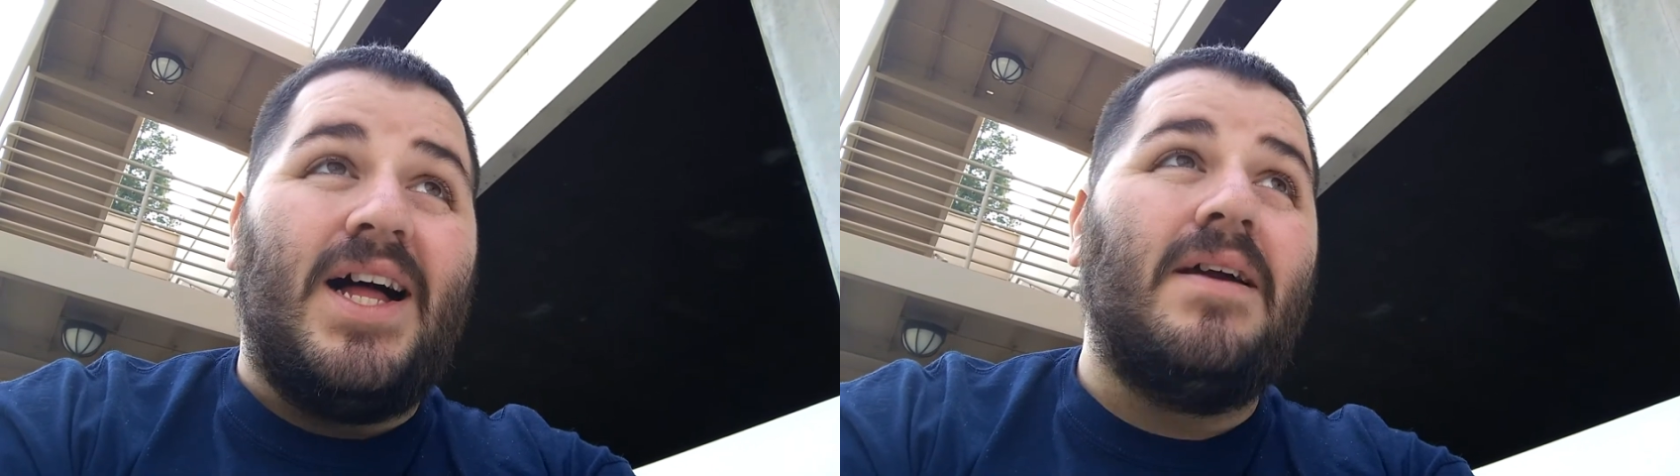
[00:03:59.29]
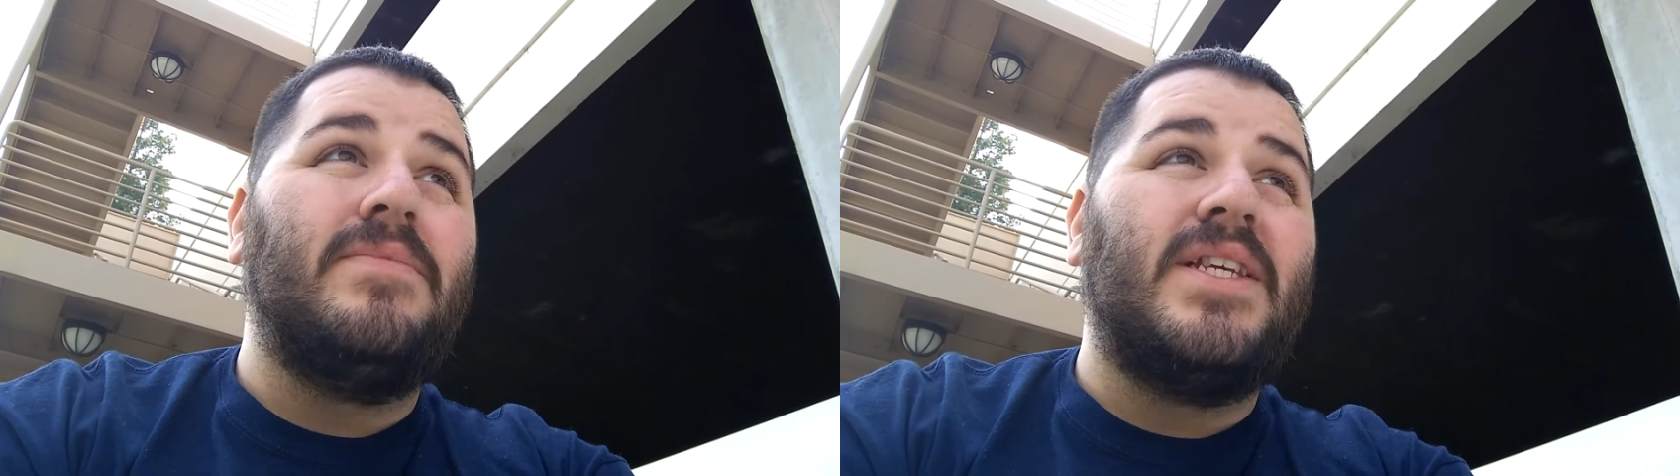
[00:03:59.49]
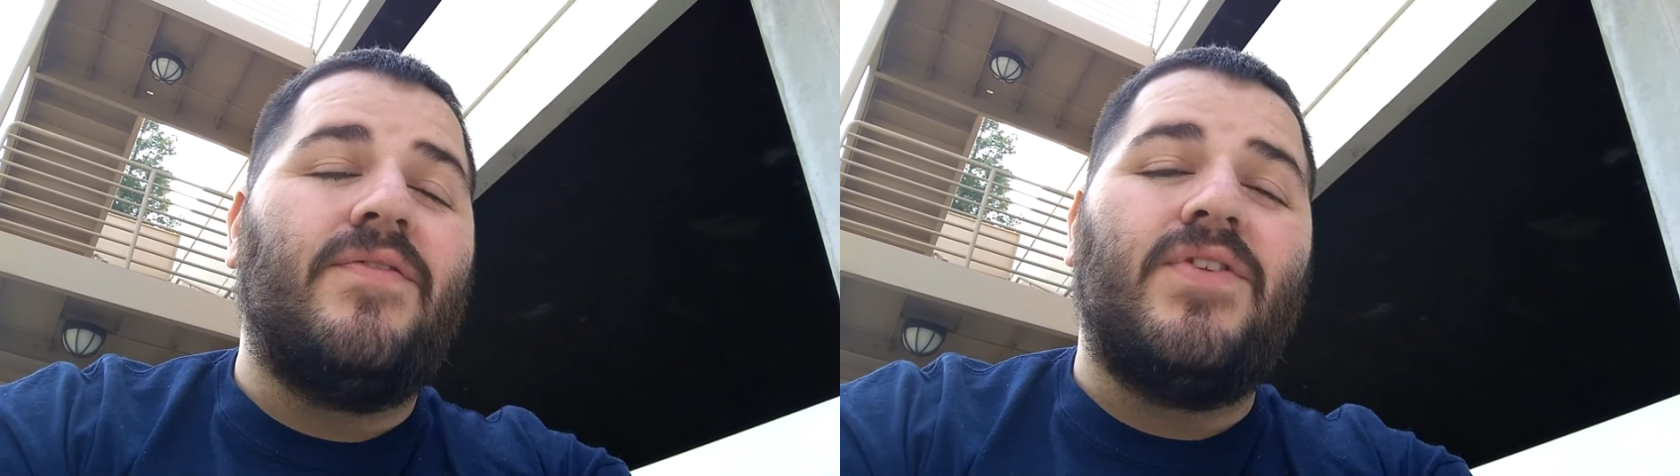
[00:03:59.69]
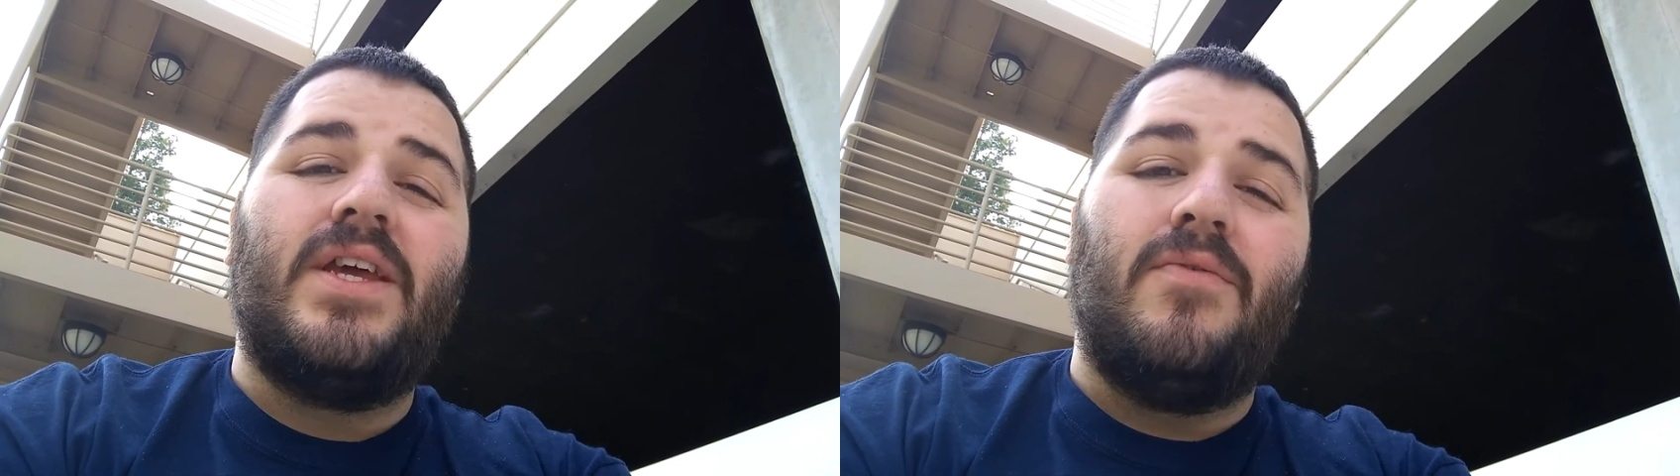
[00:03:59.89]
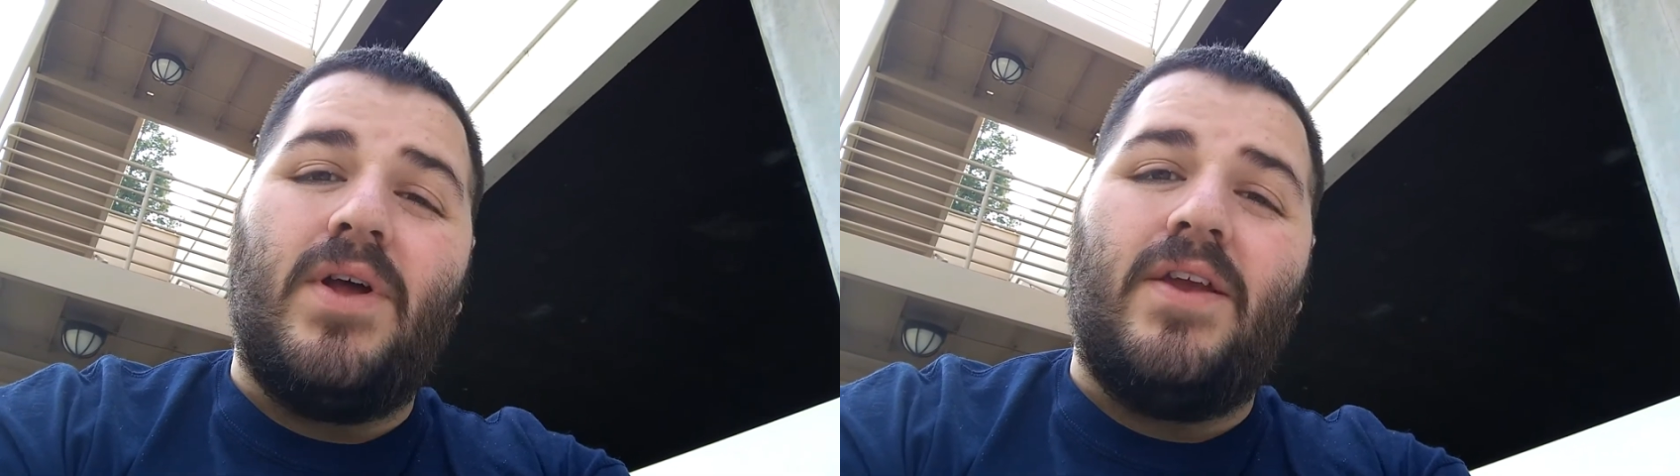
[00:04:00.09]
I'm
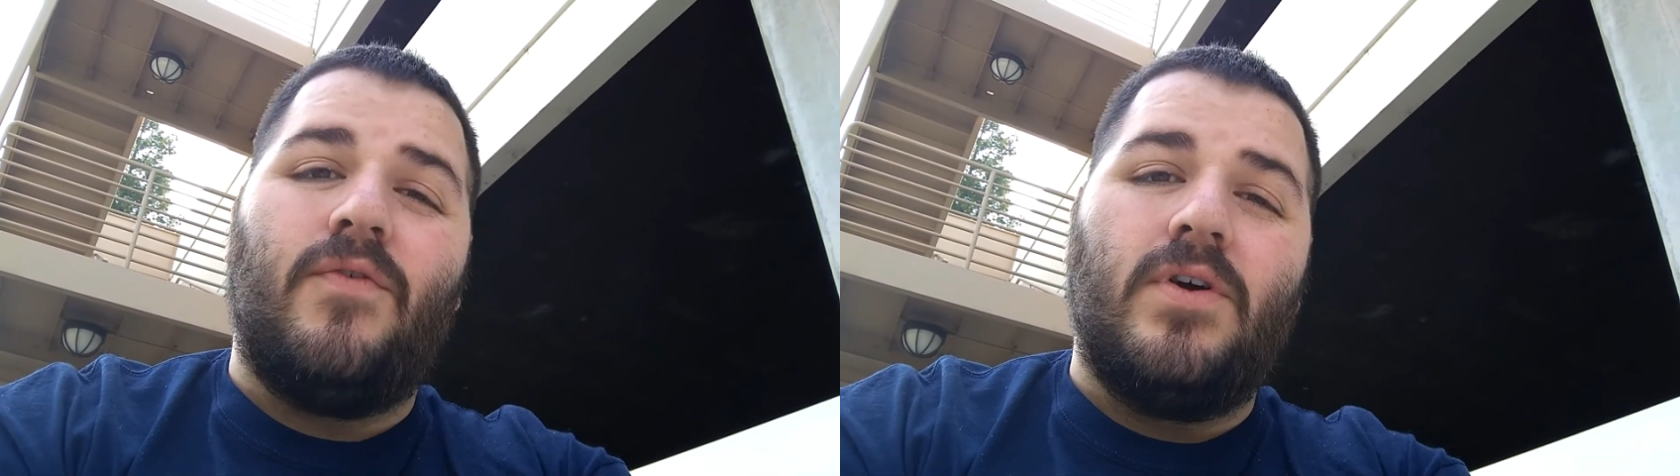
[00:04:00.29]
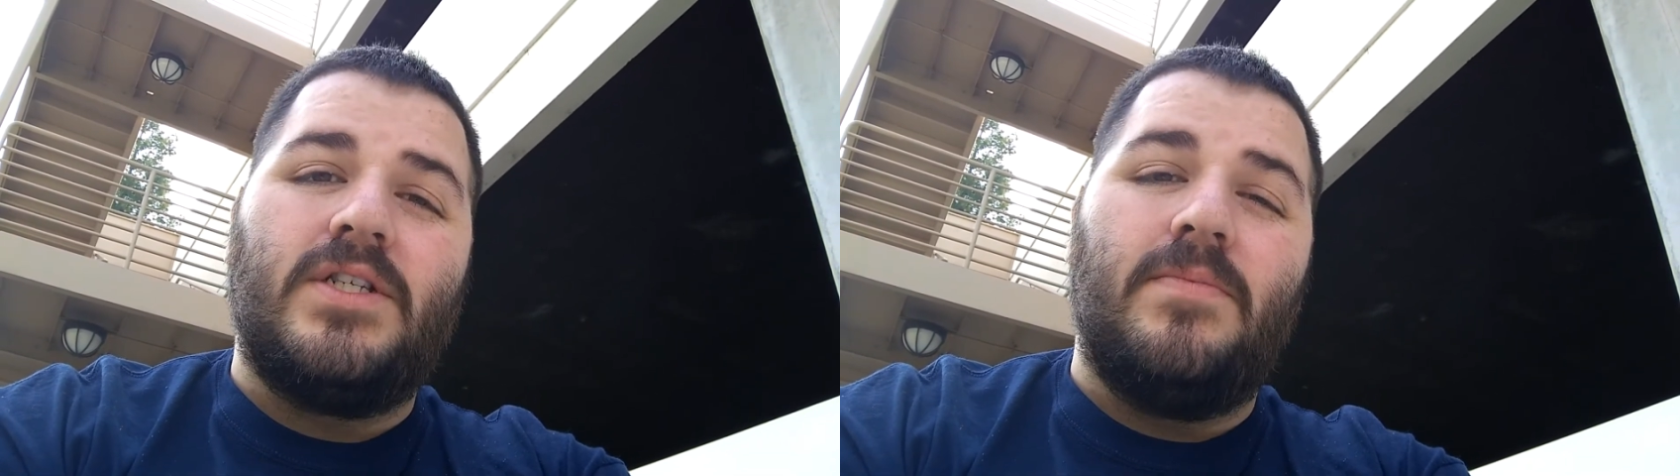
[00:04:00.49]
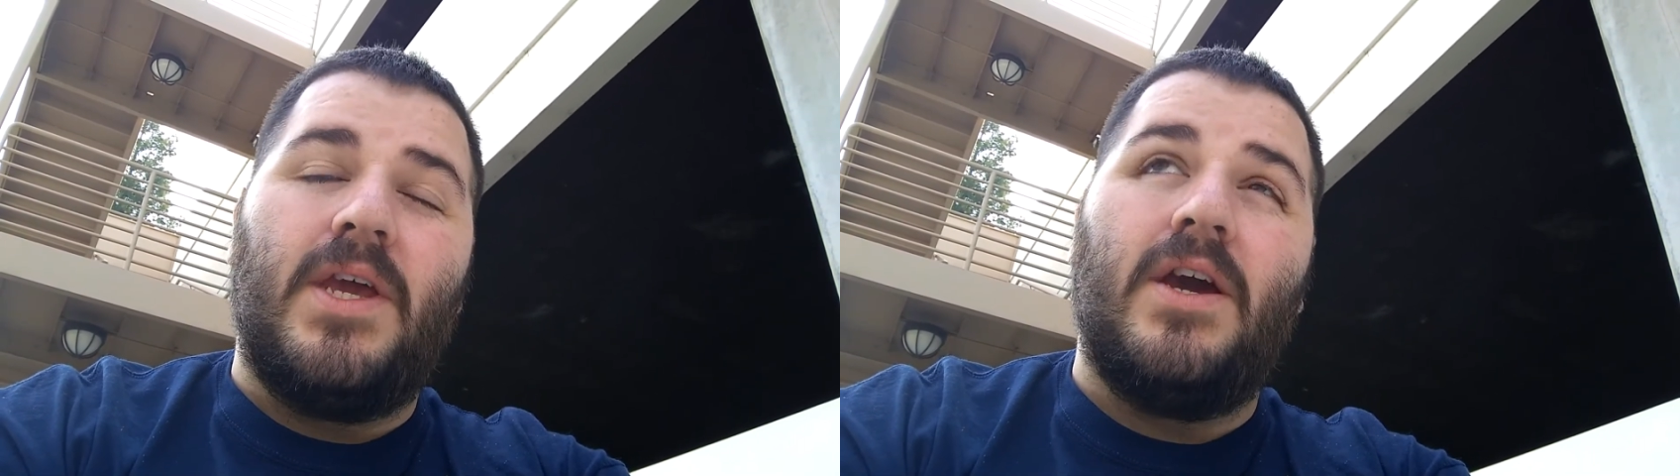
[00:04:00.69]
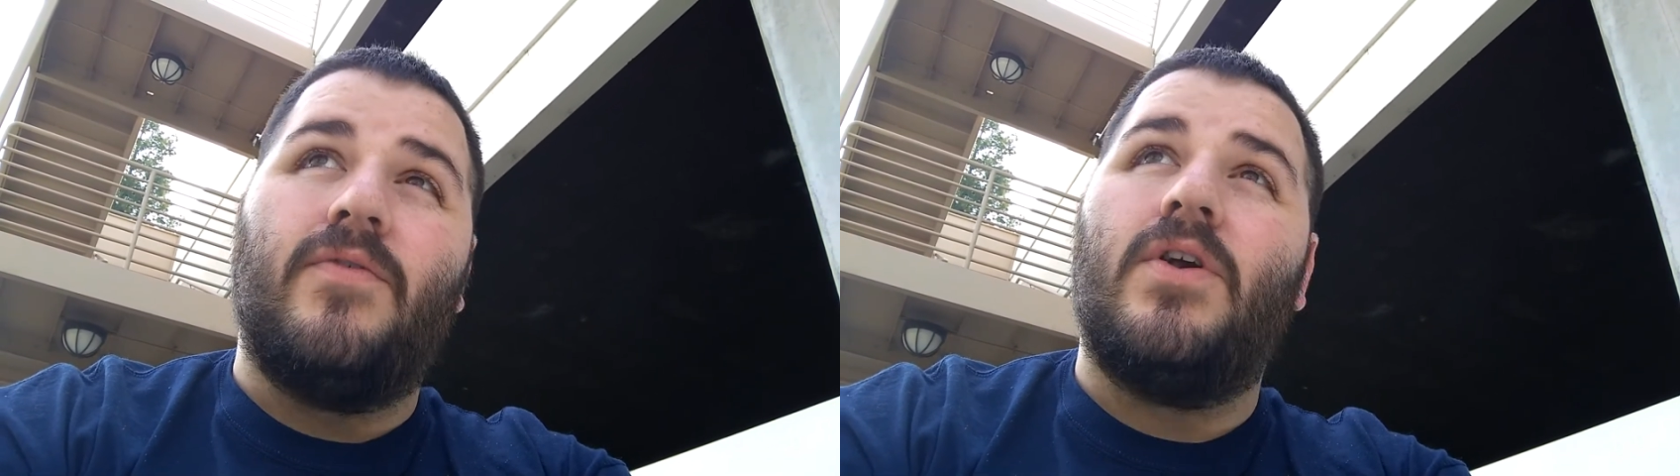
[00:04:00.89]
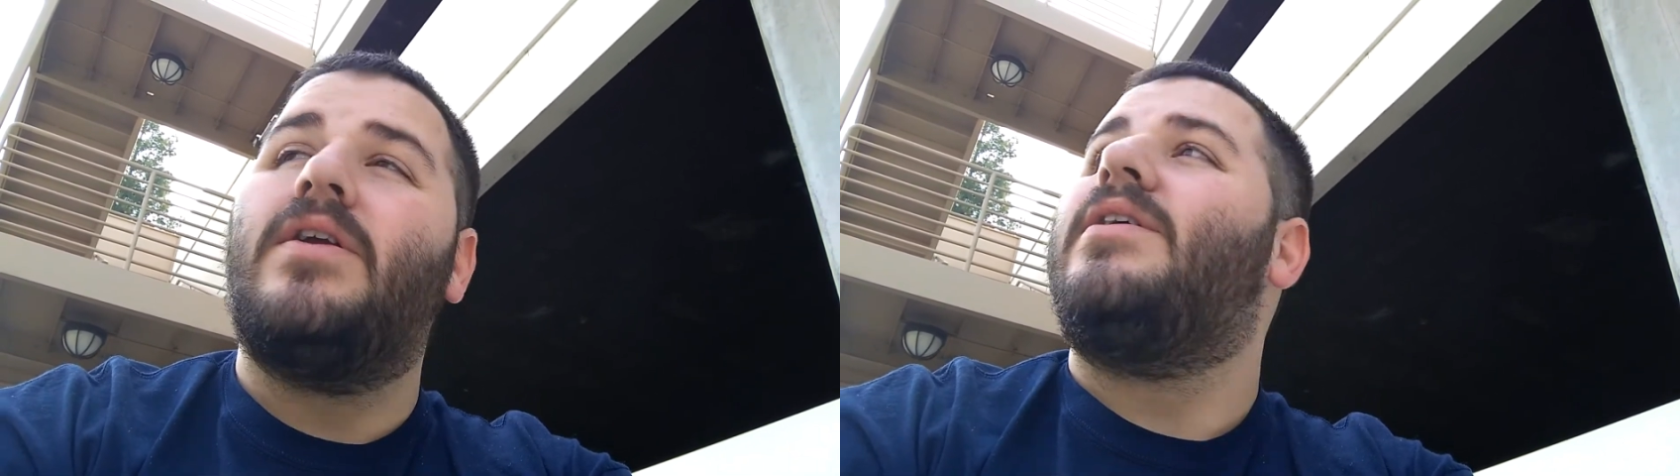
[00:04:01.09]
definitely ready for it to be
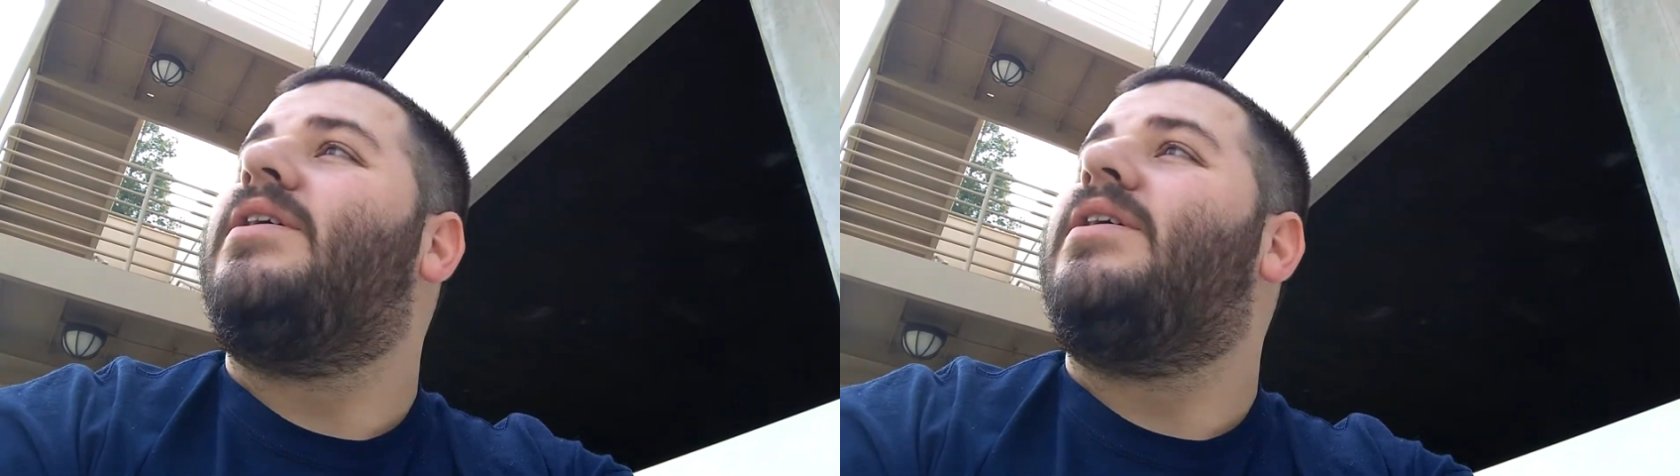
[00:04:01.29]
over.